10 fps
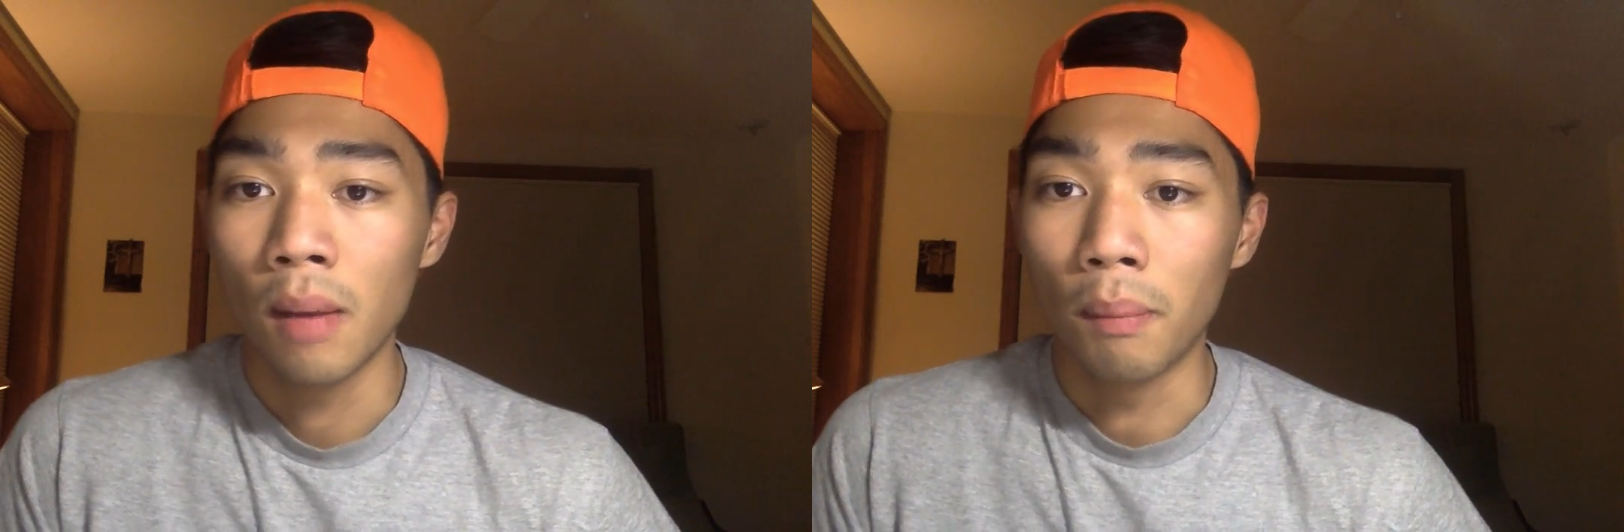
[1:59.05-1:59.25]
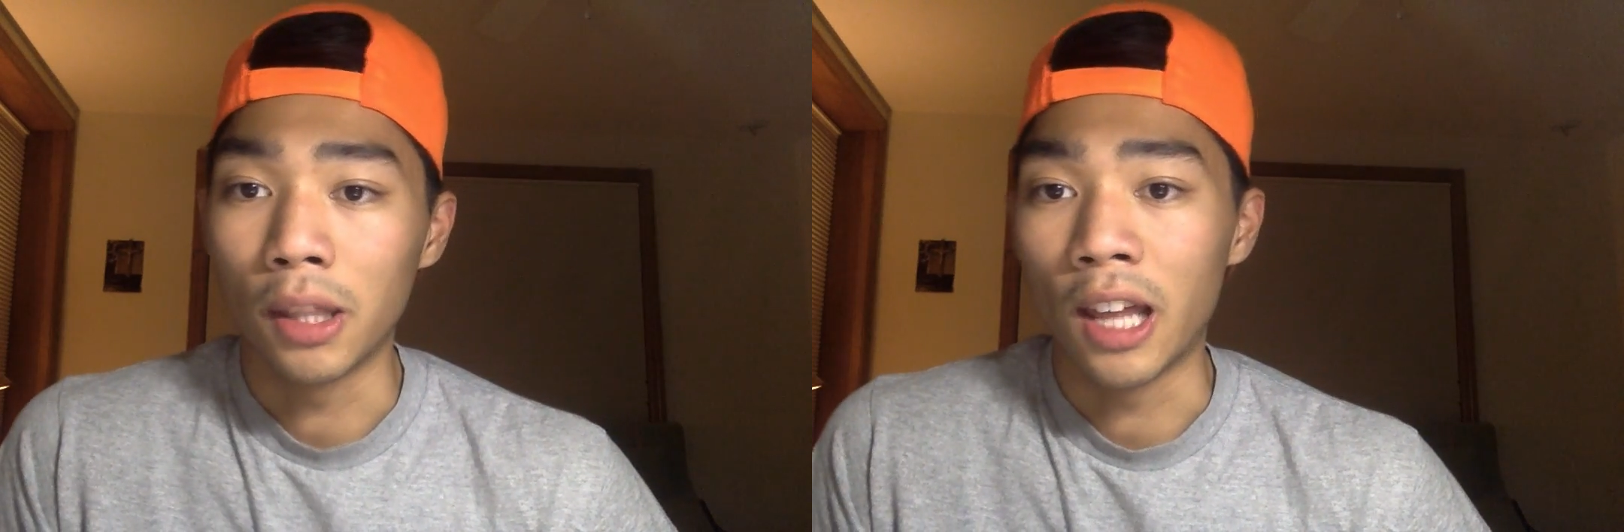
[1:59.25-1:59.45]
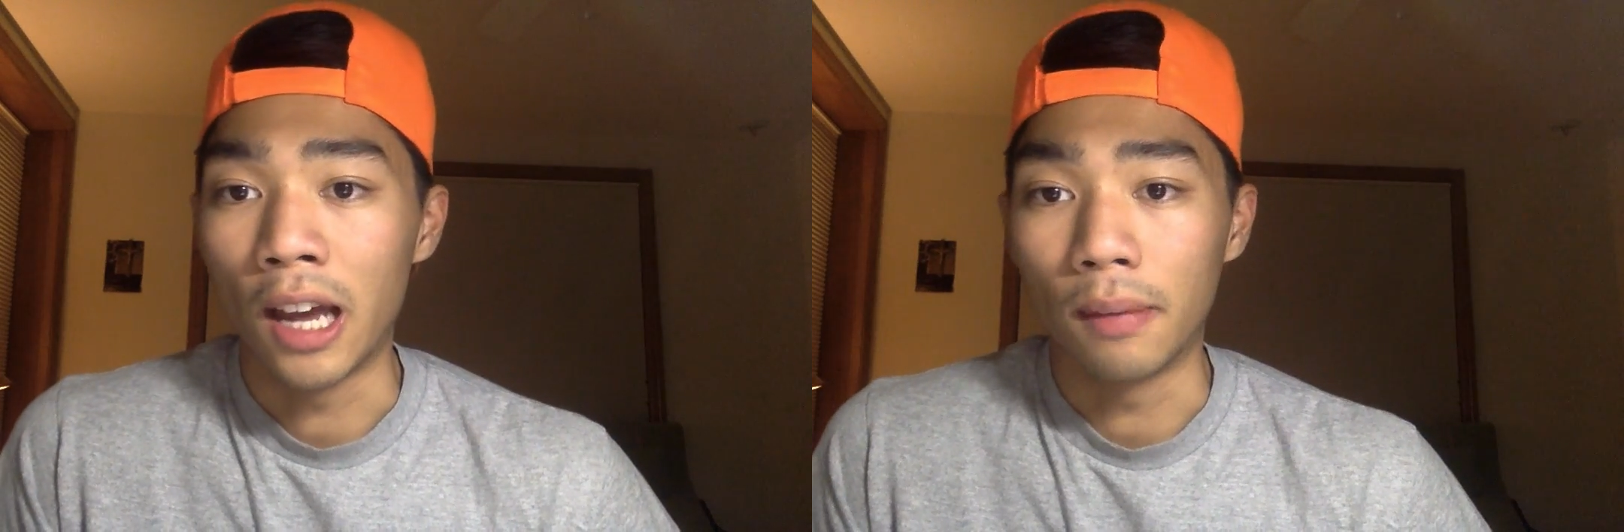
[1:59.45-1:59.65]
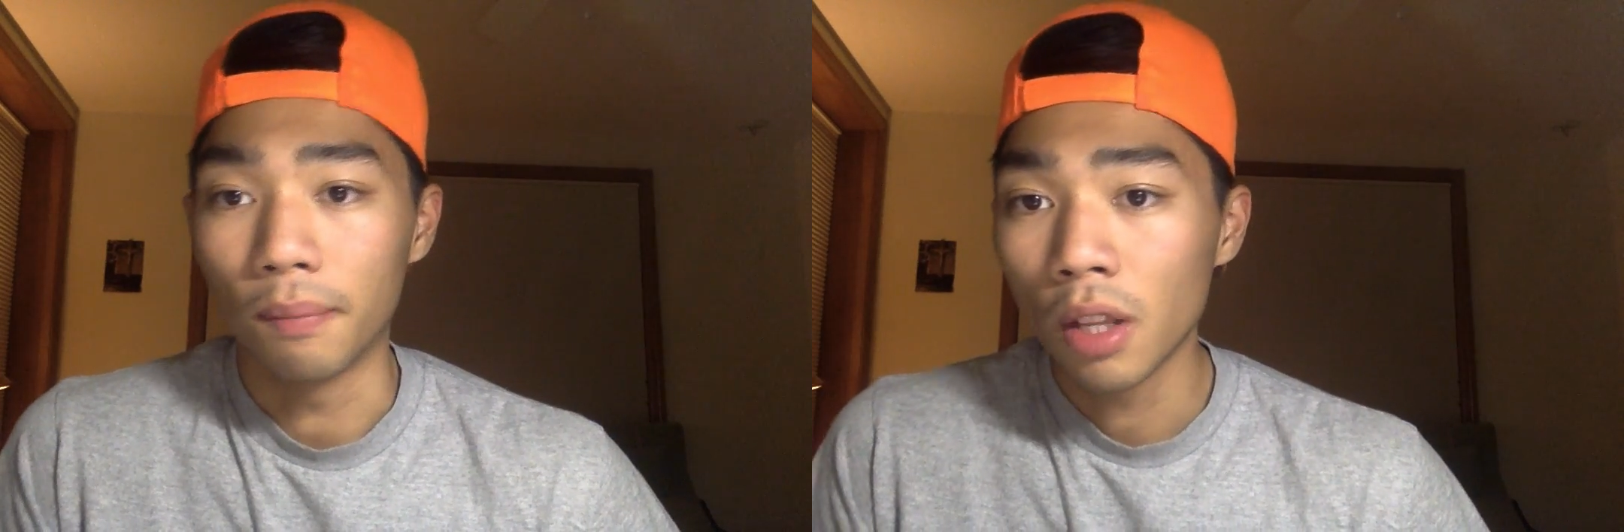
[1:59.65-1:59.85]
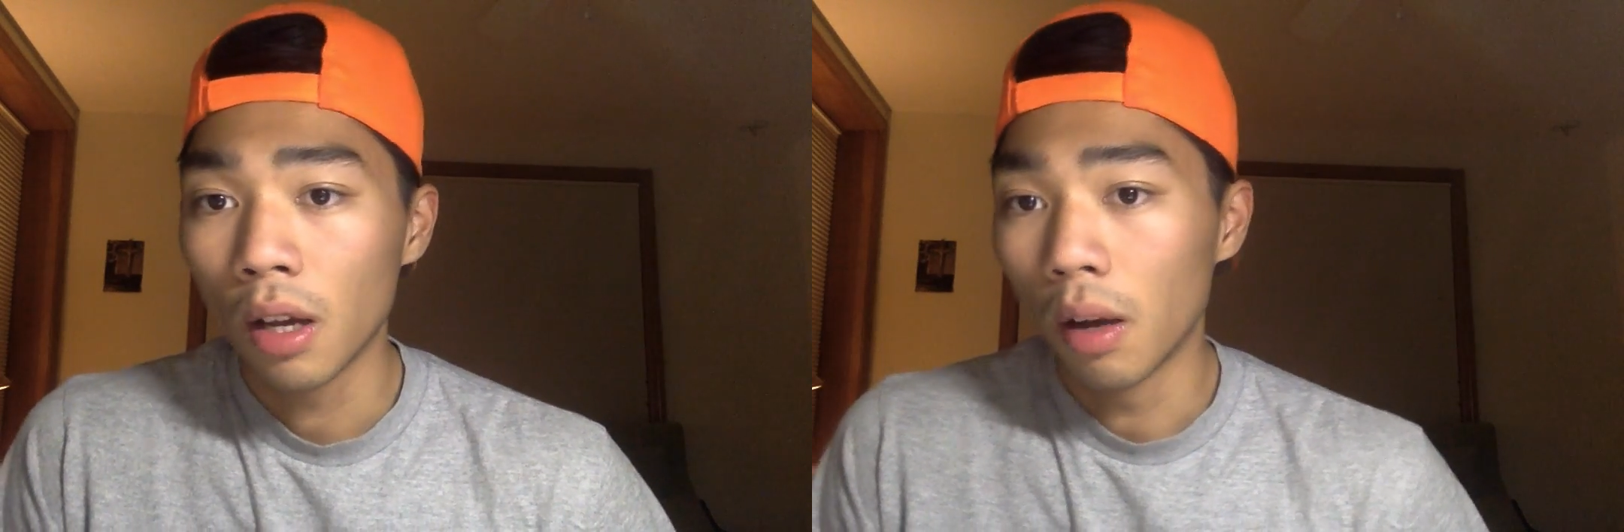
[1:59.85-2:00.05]
But
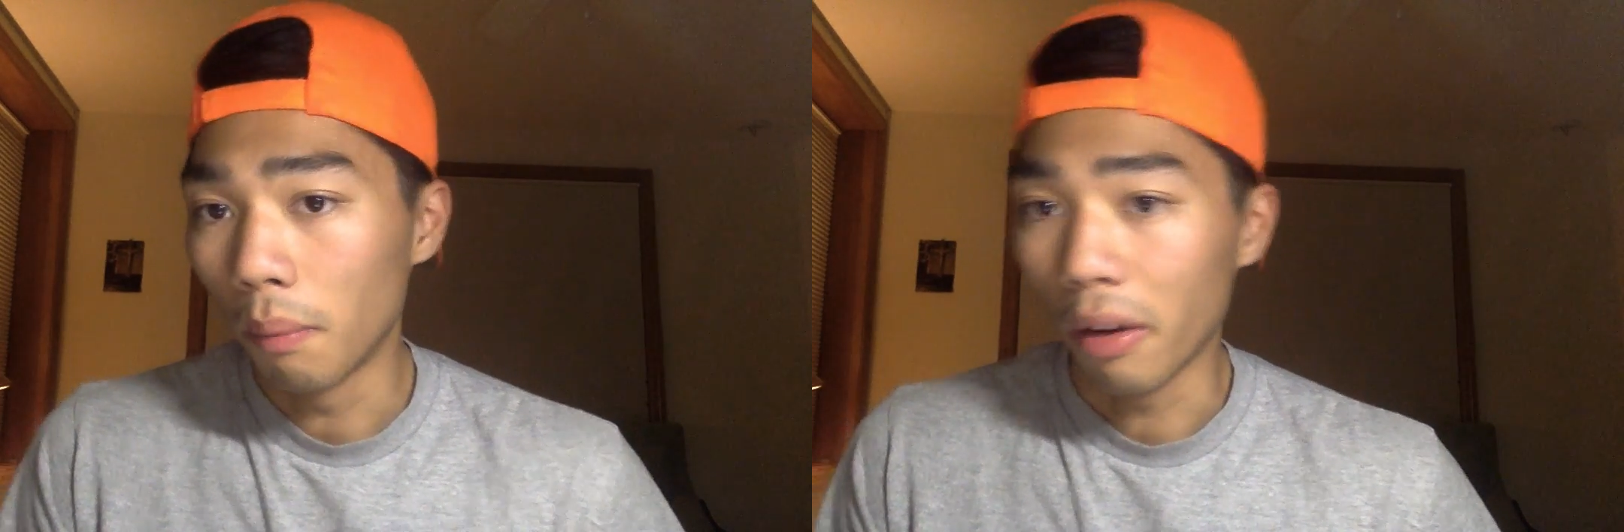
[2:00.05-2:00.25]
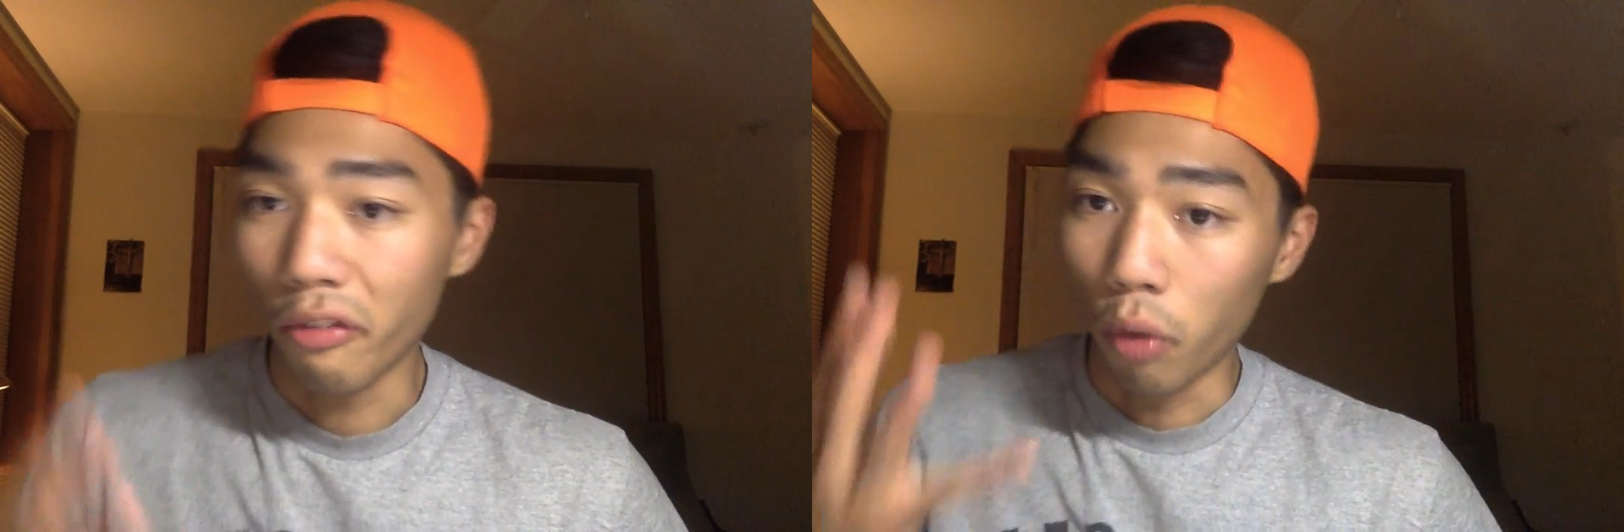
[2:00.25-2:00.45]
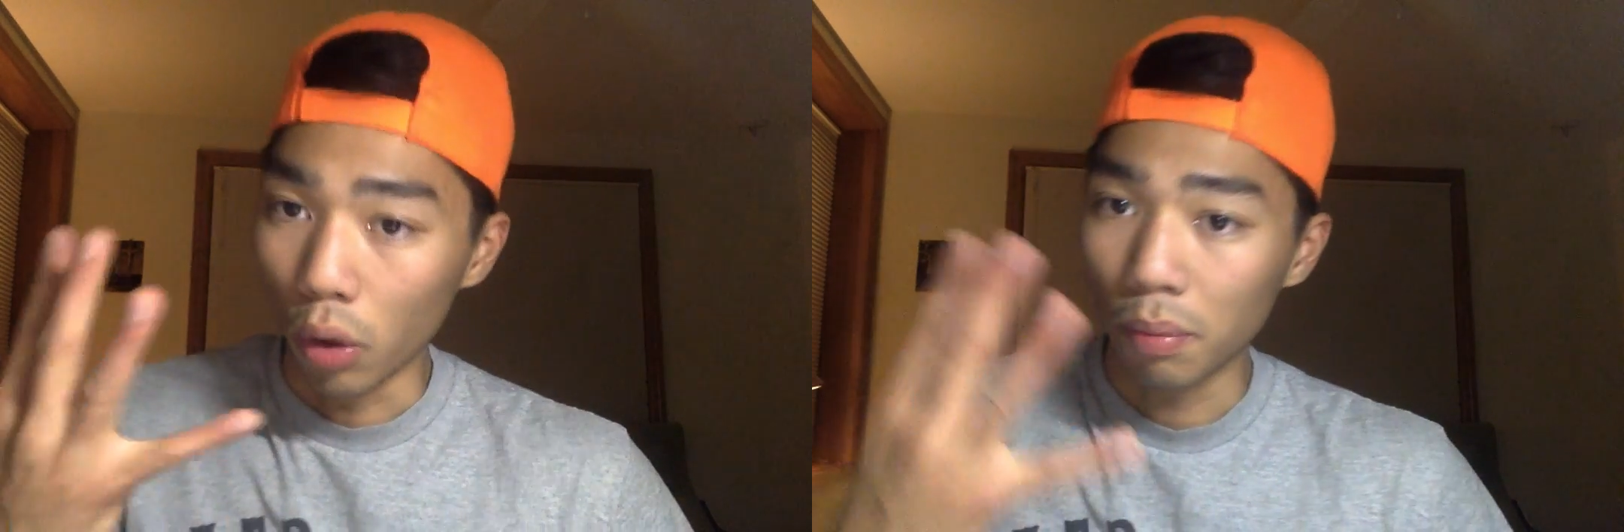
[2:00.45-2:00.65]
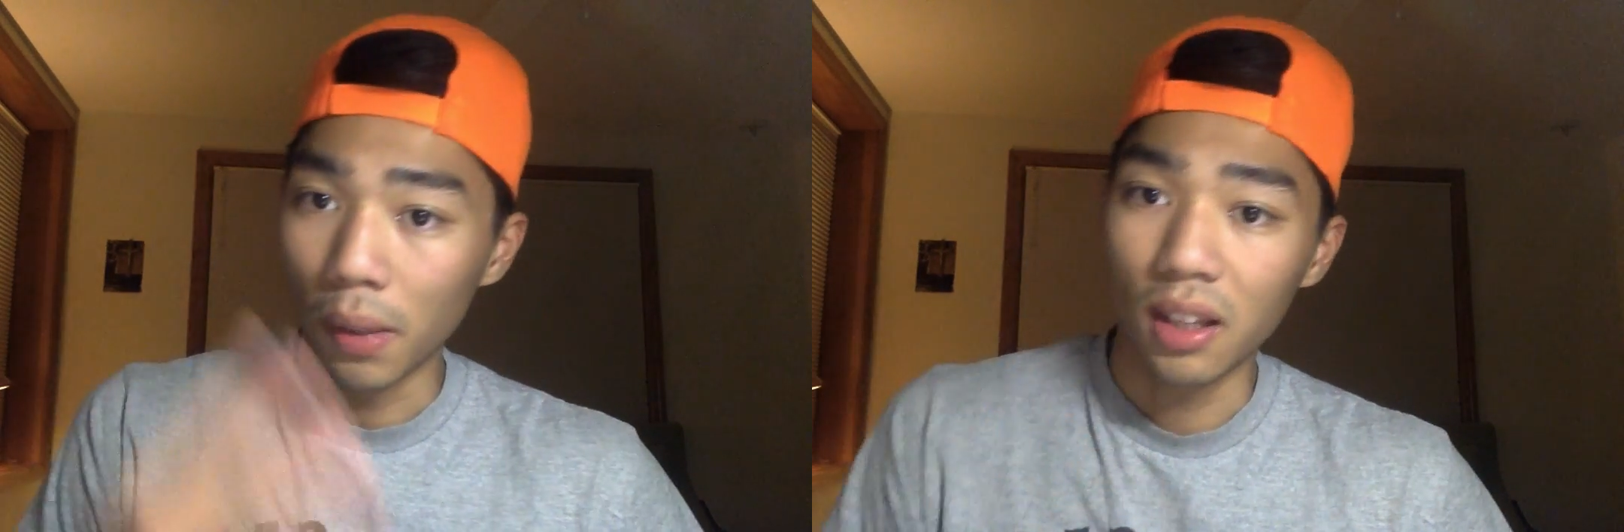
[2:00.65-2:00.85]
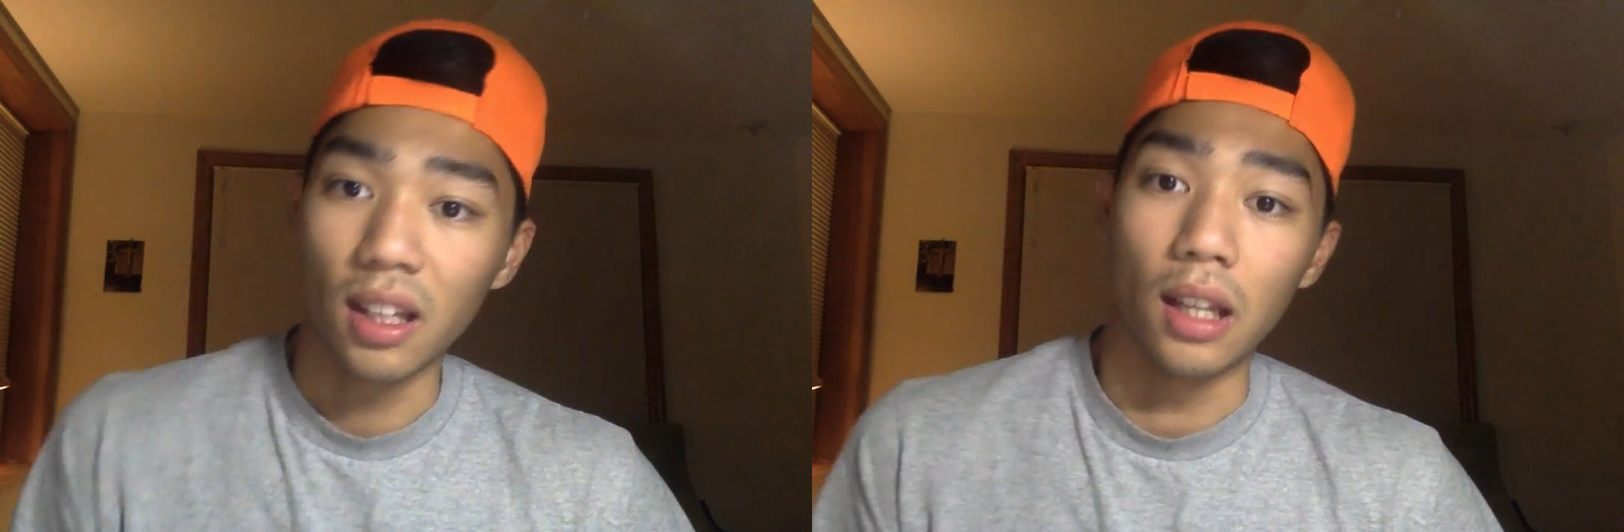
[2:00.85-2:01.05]
then, my fourth month